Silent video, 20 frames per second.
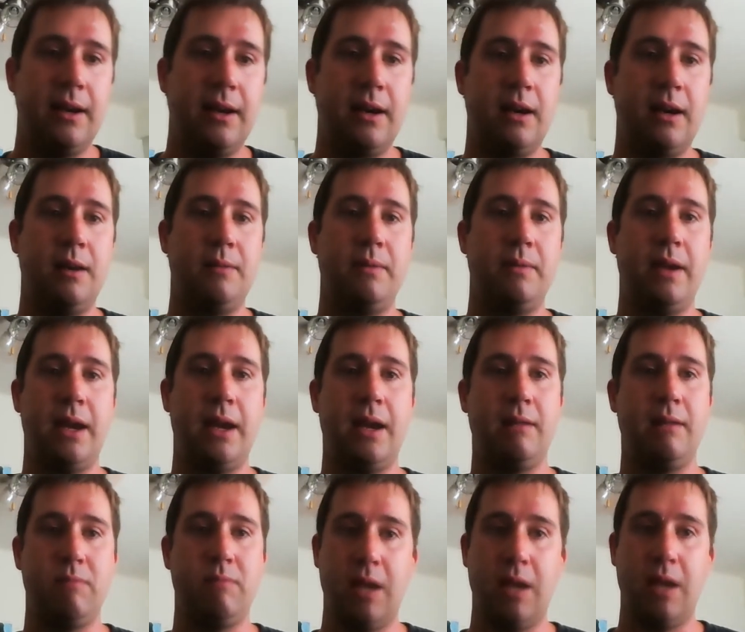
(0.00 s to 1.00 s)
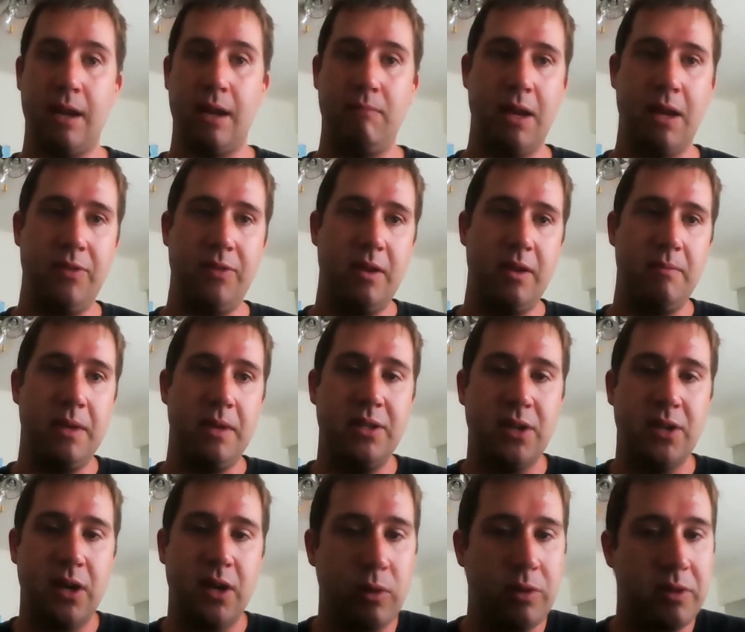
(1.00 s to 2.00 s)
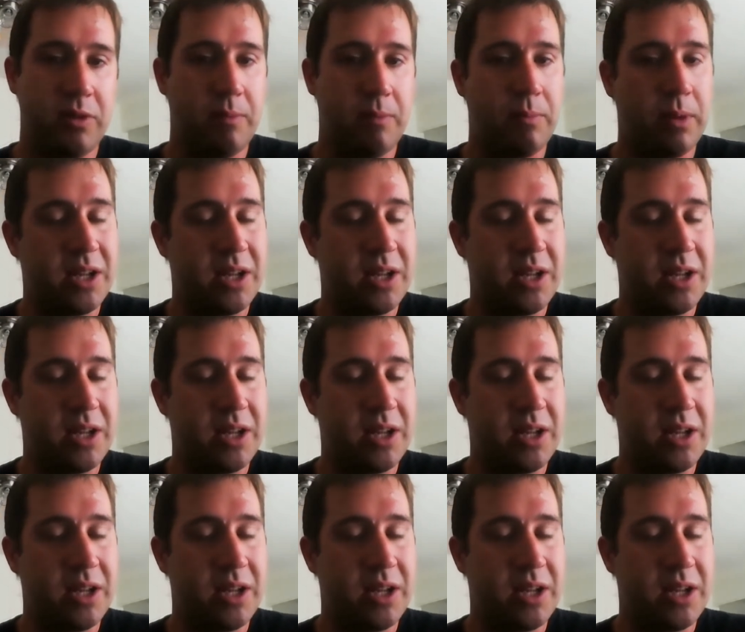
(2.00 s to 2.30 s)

and then be done with it.